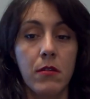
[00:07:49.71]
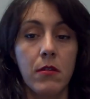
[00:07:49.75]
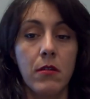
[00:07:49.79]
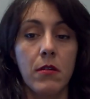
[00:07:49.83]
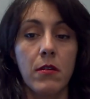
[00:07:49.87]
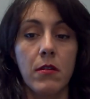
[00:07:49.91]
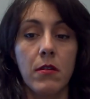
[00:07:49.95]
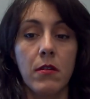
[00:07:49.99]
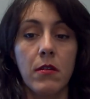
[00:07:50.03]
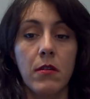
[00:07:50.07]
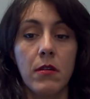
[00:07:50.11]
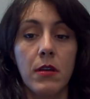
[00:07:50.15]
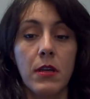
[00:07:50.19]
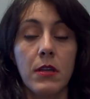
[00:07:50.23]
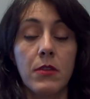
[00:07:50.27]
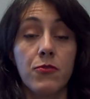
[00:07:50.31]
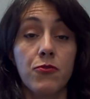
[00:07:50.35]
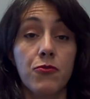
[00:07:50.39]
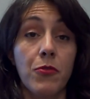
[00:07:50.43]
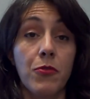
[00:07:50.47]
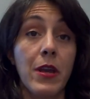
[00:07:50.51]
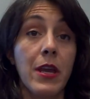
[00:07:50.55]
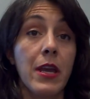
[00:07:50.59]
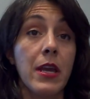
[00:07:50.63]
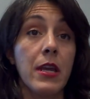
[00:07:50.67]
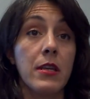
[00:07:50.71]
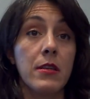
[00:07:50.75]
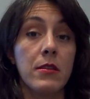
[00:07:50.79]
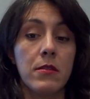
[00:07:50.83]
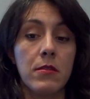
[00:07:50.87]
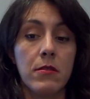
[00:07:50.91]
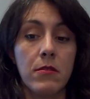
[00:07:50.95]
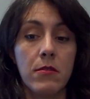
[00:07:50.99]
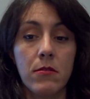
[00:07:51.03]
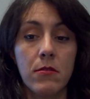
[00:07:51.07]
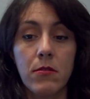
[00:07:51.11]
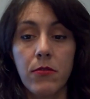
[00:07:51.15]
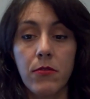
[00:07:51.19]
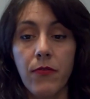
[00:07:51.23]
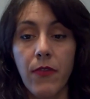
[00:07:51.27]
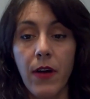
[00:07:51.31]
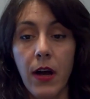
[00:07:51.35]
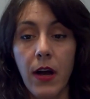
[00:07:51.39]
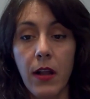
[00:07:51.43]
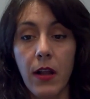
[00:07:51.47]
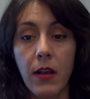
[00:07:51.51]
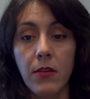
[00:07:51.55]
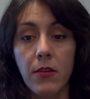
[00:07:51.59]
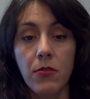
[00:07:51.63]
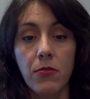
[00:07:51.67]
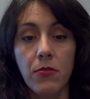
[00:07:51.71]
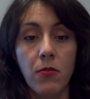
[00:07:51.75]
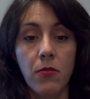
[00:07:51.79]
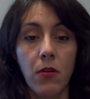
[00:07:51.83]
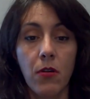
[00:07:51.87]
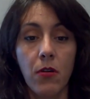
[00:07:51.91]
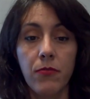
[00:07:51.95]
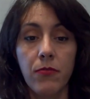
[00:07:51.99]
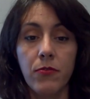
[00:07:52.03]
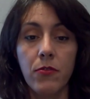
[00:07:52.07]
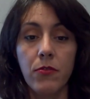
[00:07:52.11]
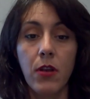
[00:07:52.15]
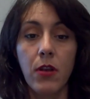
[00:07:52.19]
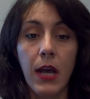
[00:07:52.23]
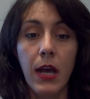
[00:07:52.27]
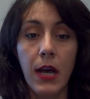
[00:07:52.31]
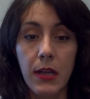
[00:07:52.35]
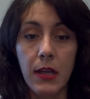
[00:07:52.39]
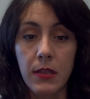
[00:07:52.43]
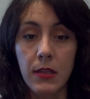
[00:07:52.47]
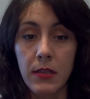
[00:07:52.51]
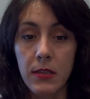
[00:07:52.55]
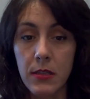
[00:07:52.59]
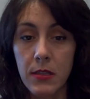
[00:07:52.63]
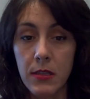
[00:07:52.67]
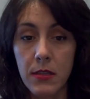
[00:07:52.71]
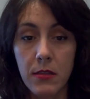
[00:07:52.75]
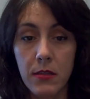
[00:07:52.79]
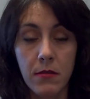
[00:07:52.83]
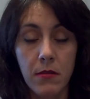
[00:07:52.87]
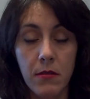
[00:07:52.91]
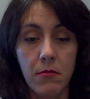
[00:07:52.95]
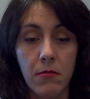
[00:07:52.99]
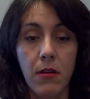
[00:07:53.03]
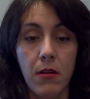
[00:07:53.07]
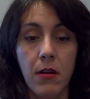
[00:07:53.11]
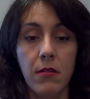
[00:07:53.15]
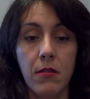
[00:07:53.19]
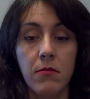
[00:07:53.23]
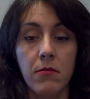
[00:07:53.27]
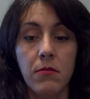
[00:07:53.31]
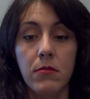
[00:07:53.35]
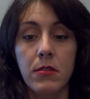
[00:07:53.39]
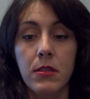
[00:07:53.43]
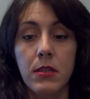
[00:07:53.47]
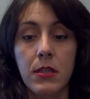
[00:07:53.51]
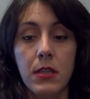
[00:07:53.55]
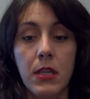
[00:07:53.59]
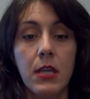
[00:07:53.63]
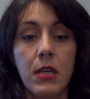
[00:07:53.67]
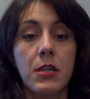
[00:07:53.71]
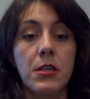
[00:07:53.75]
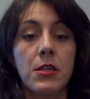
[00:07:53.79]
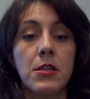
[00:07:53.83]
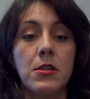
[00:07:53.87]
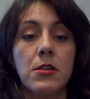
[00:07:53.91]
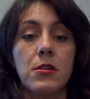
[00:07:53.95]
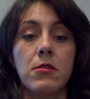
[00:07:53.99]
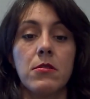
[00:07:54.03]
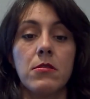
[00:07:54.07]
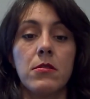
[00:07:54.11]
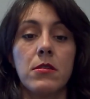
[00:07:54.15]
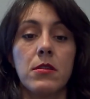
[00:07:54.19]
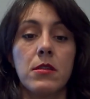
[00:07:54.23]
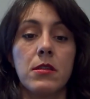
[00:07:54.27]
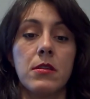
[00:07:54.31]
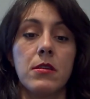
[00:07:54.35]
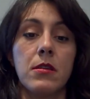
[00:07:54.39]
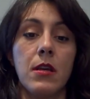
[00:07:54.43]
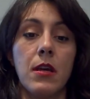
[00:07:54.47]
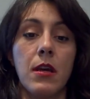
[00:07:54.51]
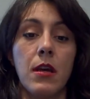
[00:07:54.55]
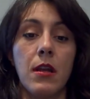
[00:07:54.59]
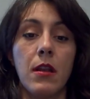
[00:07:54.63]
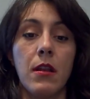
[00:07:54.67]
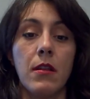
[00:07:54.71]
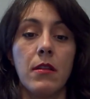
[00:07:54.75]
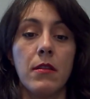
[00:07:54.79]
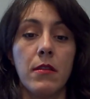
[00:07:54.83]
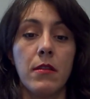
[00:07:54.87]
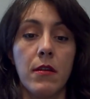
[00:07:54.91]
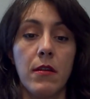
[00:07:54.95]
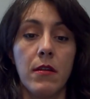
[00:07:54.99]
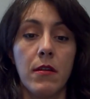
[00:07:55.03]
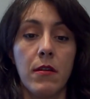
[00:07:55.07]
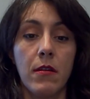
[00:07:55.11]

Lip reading: It raised the value of the lands around the stations and